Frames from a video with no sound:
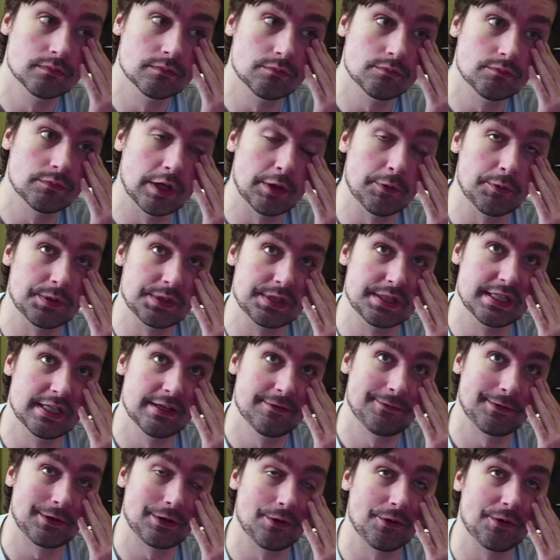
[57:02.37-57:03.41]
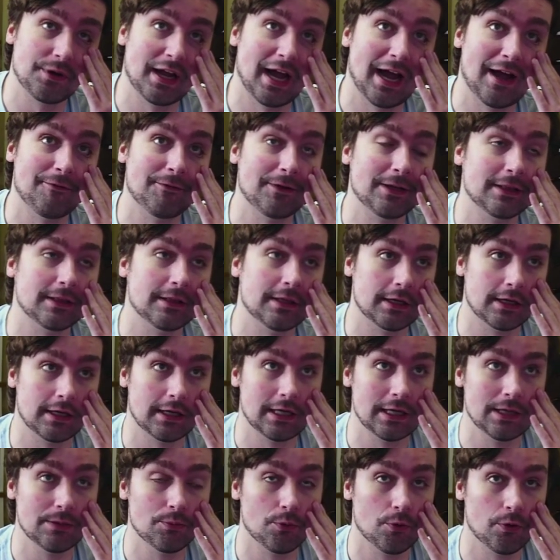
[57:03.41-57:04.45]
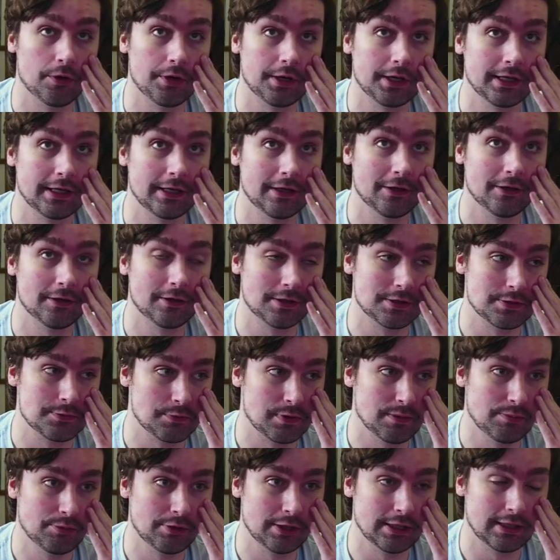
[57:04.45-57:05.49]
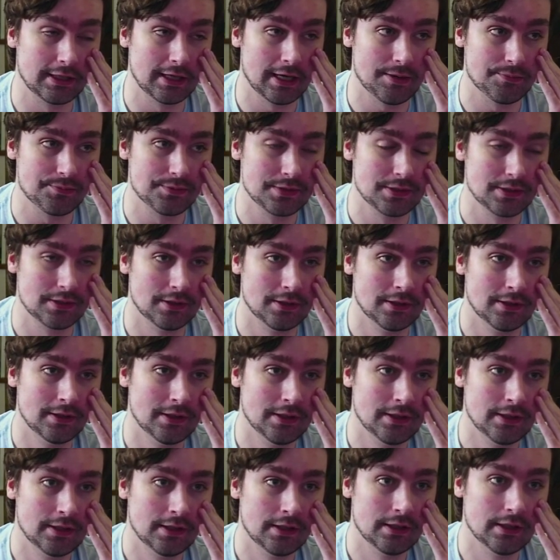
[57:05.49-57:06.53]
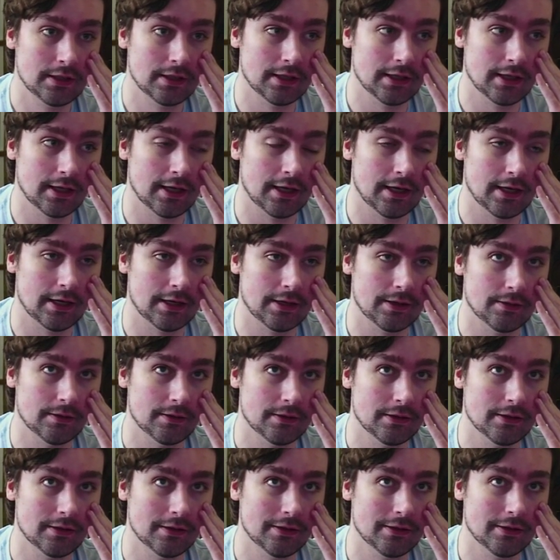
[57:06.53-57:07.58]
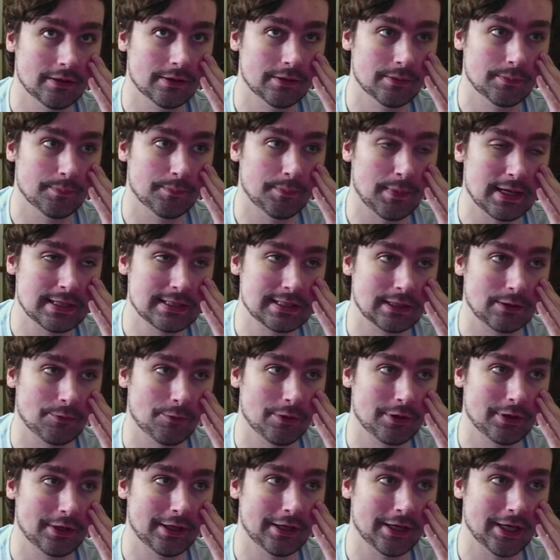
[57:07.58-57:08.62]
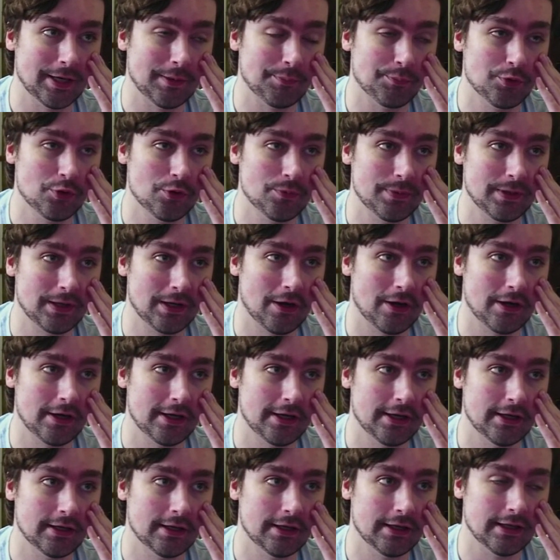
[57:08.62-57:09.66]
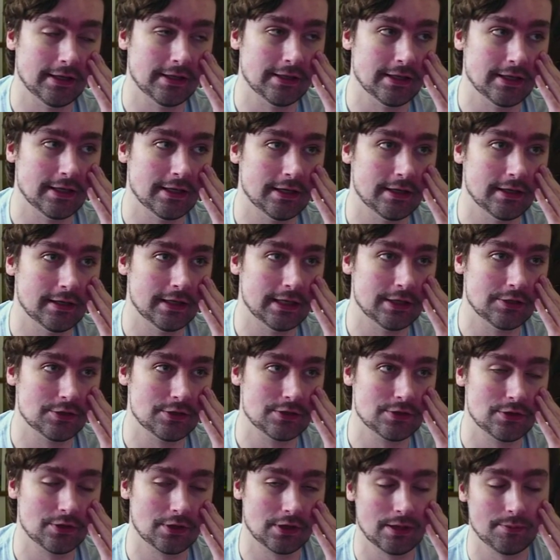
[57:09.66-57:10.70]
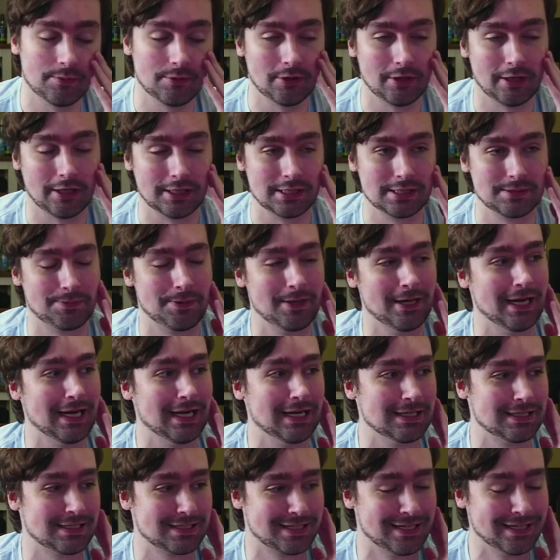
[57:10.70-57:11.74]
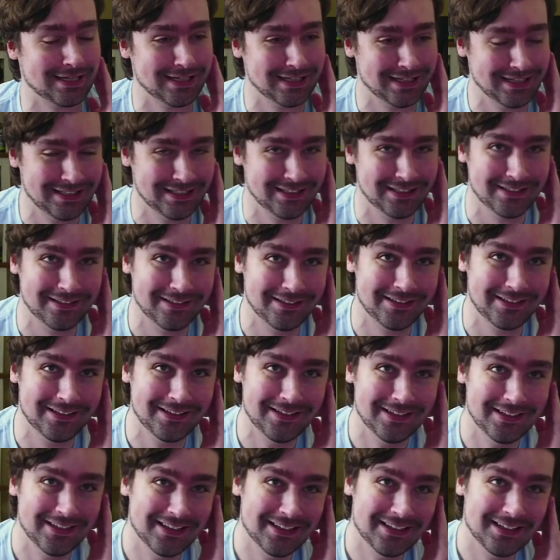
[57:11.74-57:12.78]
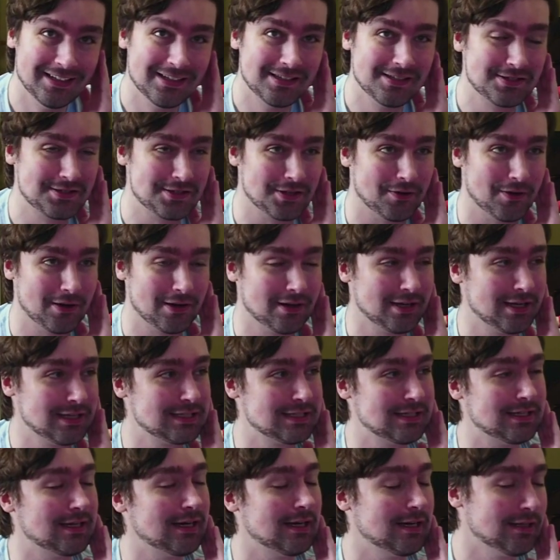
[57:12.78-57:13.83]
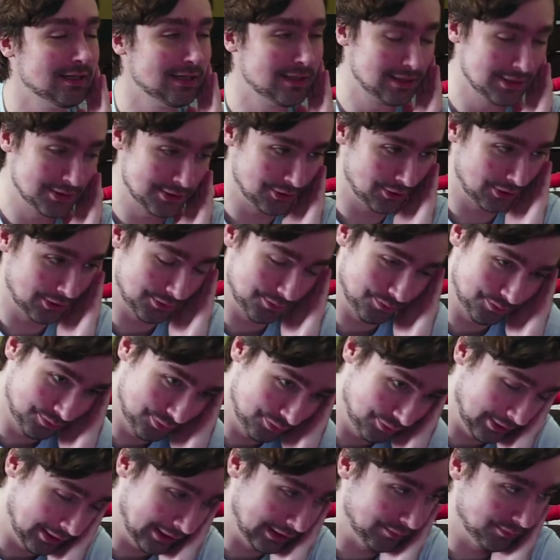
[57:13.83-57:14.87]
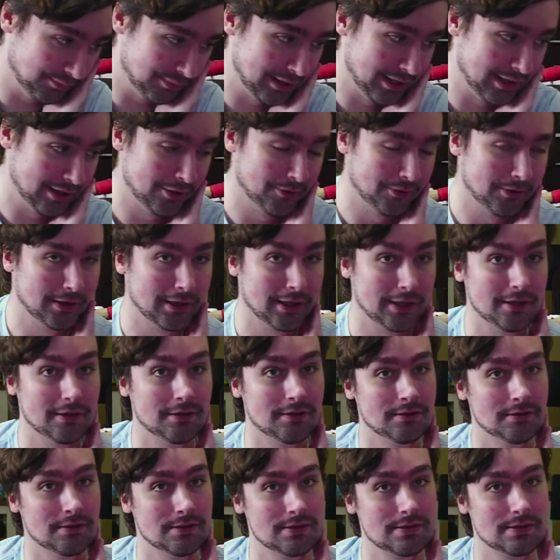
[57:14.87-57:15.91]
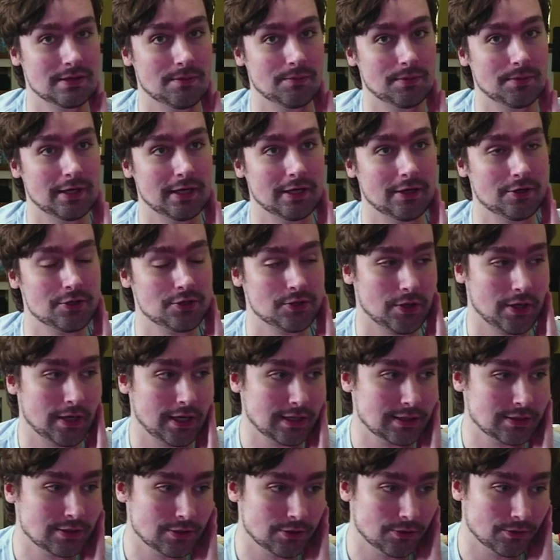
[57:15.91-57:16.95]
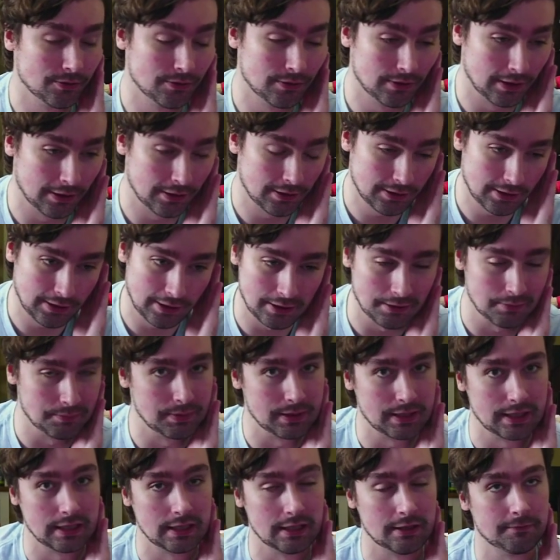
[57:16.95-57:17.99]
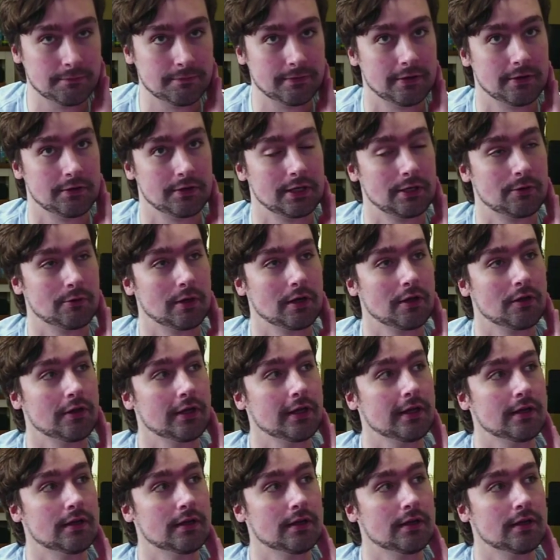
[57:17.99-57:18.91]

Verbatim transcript: it was difficult having the keyboard here because Ripley kept. Uh, messing with it and pooping on it and then it just took up a lot of space so I'd like to I'd like to start playing the piano again someday or trying to. I think I can pick it up fairly quickly